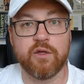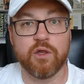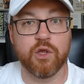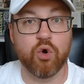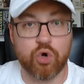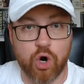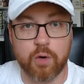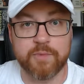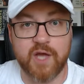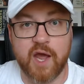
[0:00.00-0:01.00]

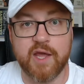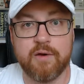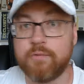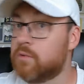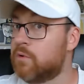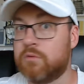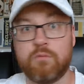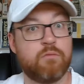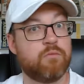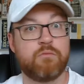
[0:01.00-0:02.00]
low-carb diet,
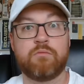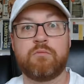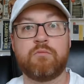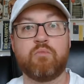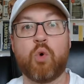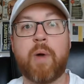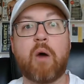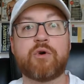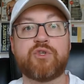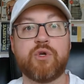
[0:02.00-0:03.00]
more
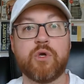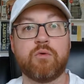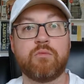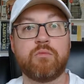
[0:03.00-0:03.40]
power to you.